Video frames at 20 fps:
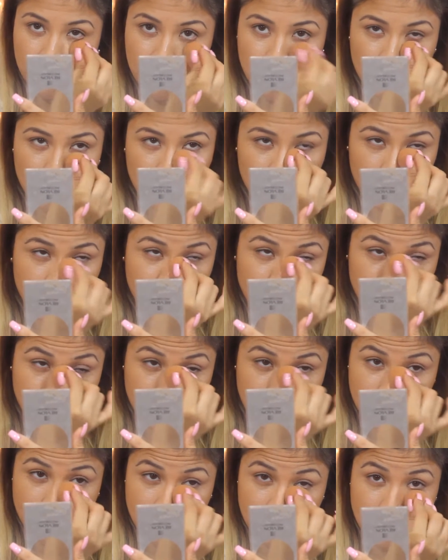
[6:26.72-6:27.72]
you know, in
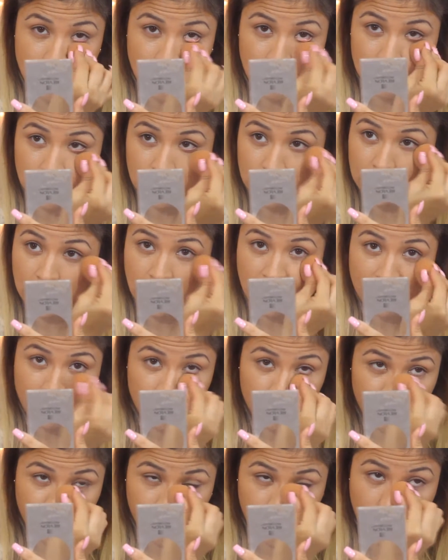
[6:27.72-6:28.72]
my daily
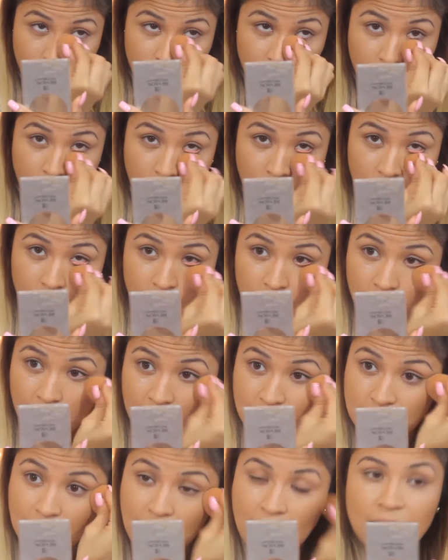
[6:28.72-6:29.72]
life that
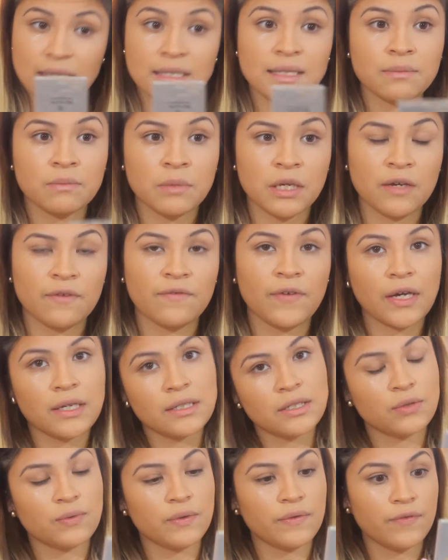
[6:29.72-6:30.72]
has asked me if I
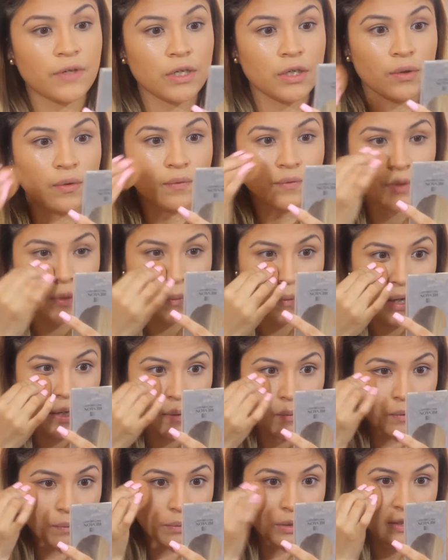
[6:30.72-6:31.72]
can do a video. So I
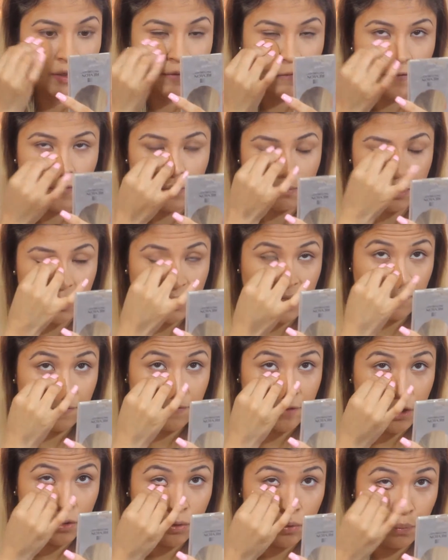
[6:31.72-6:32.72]
will be filming that
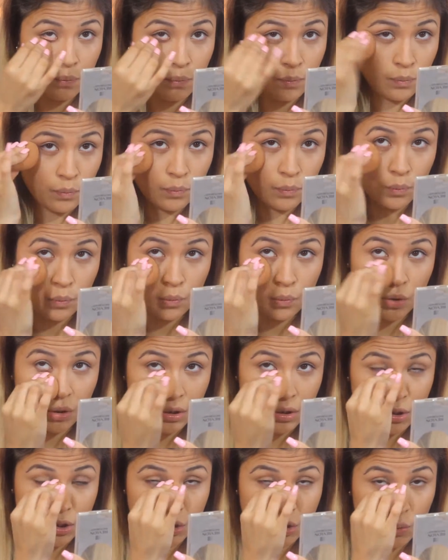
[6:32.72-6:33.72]
video
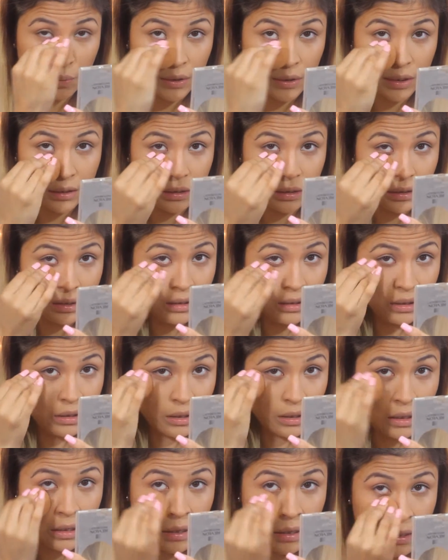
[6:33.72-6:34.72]
really shortly.
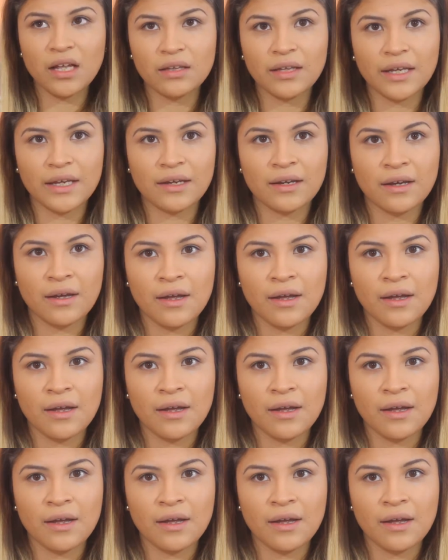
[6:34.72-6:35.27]
Not like